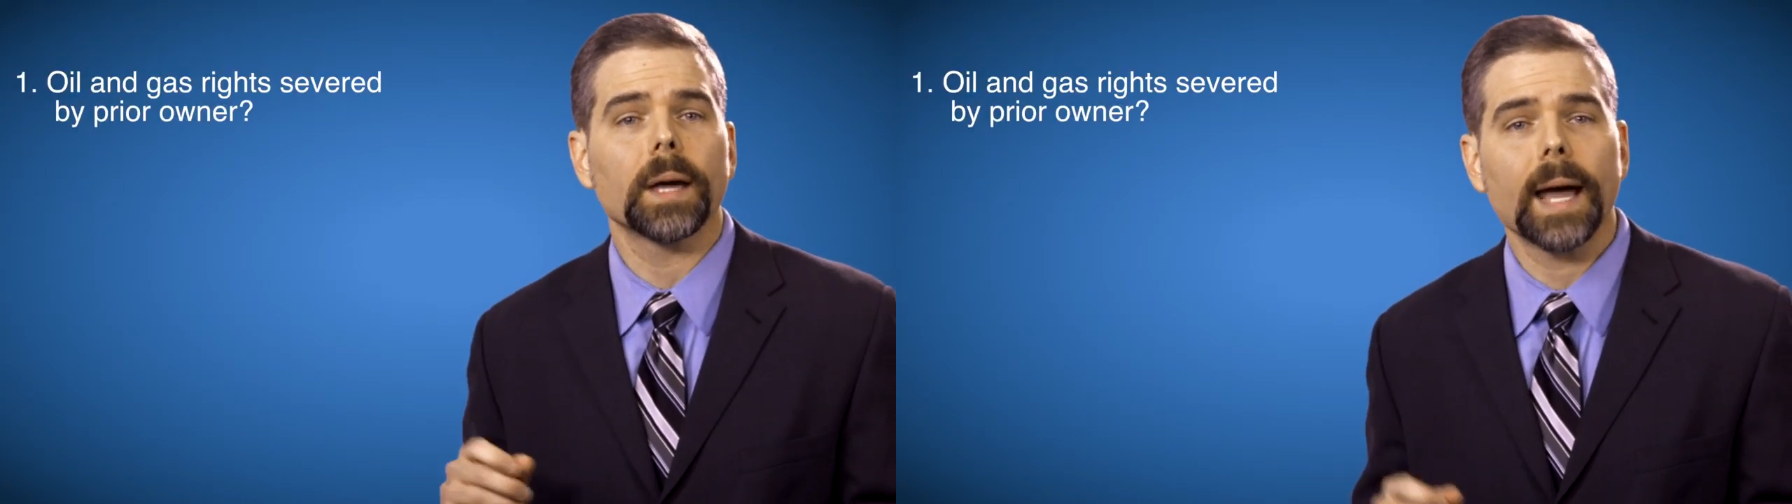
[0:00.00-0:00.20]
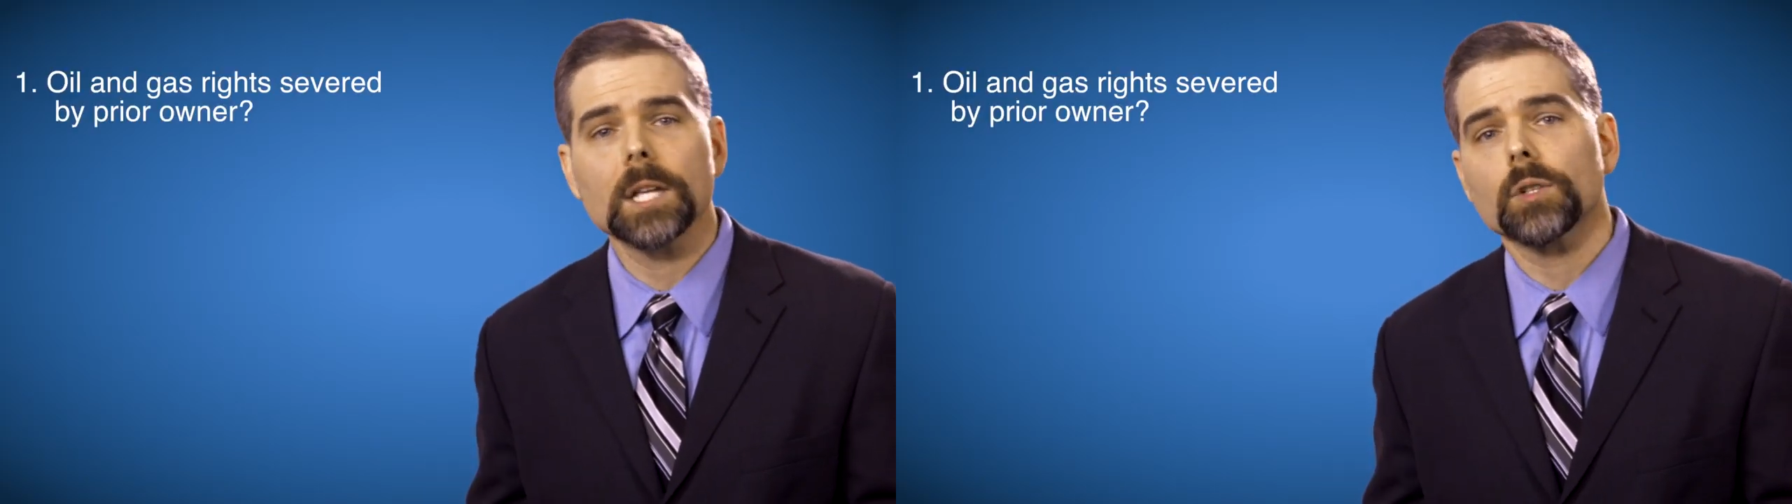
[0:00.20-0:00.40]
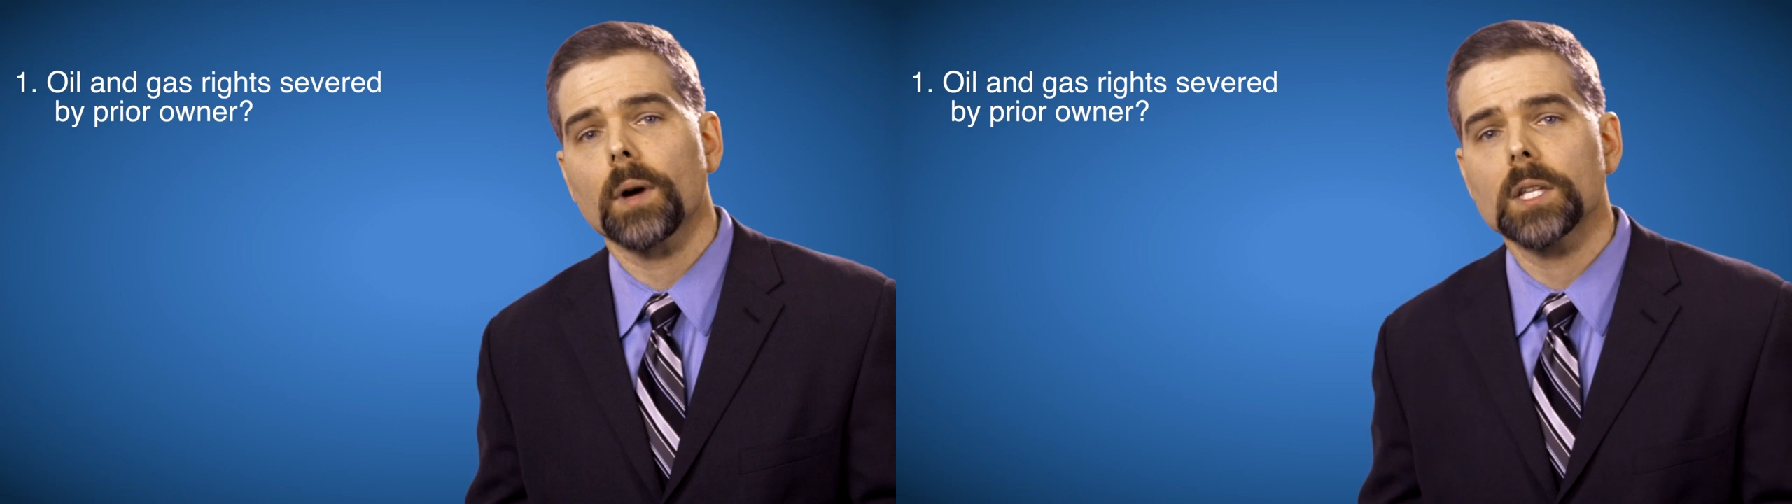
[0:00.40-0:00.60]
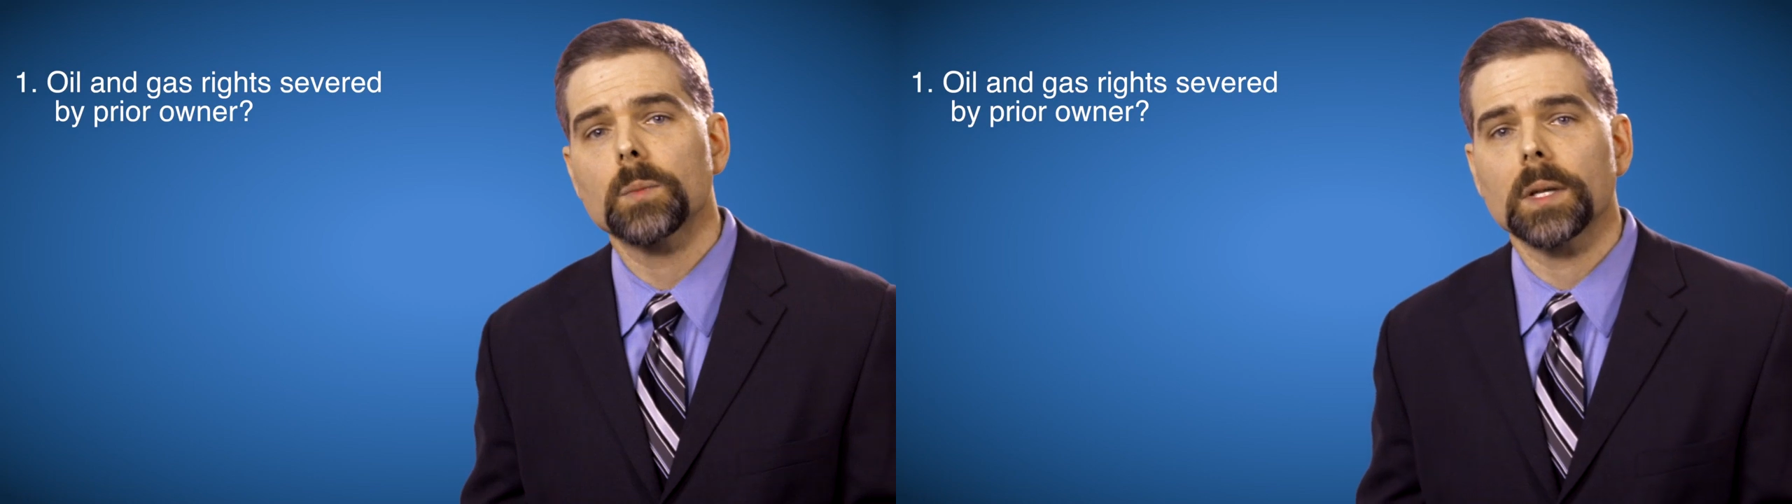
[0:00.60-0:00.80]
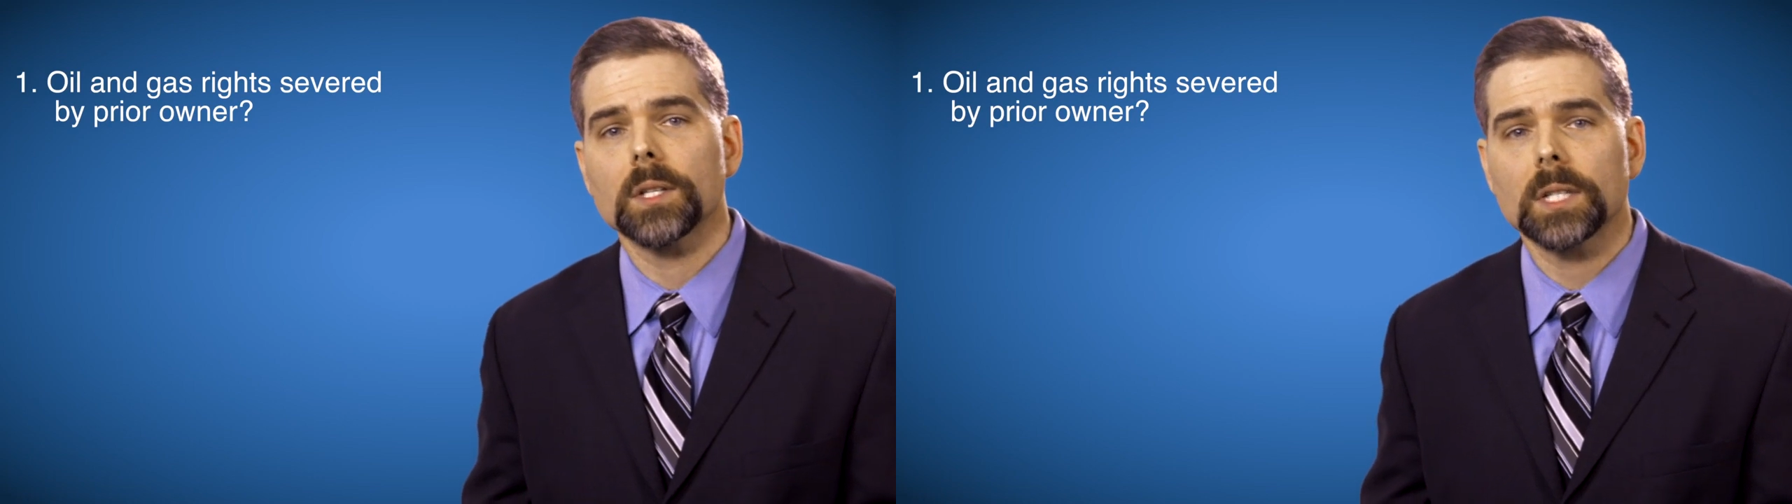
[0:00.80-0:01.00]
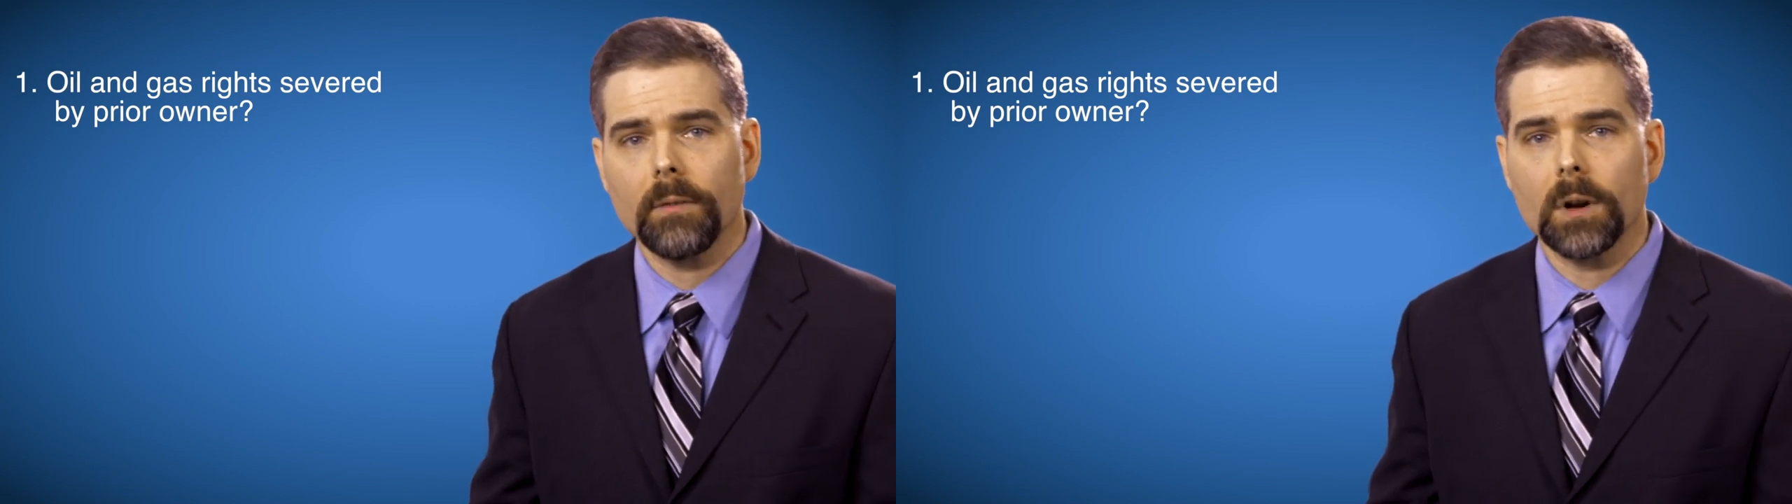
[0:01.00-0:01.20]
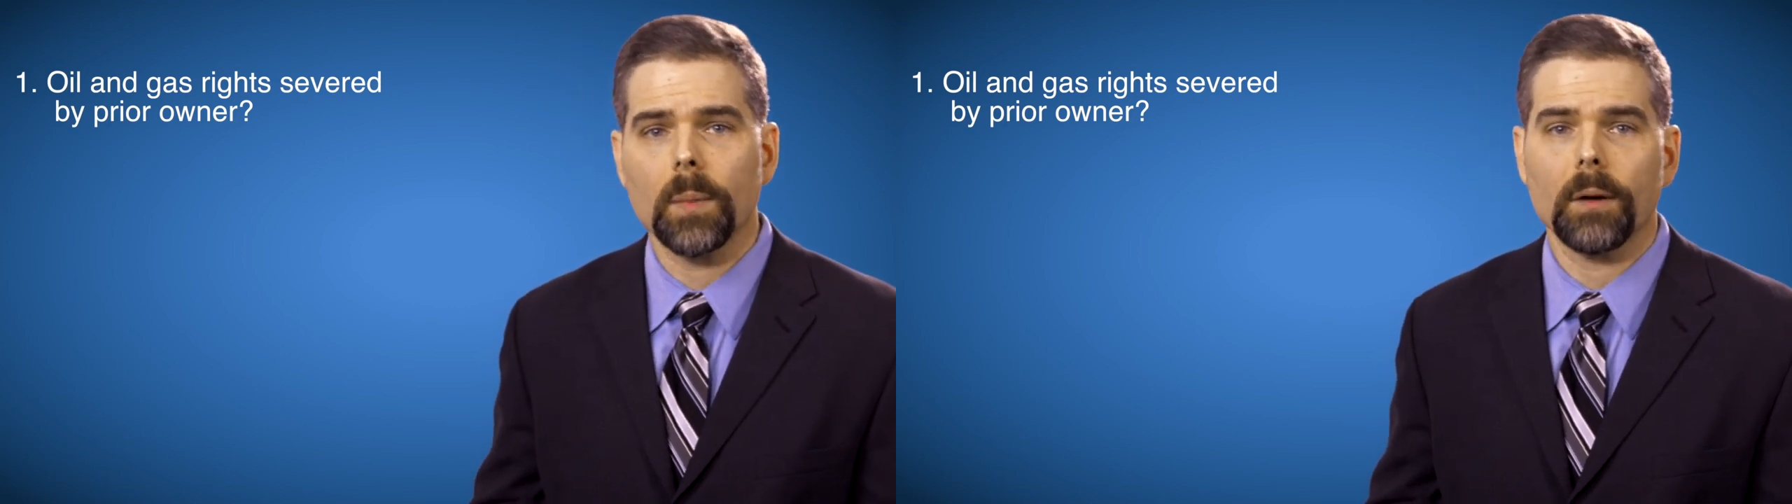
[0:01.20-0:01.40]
gas rights been severed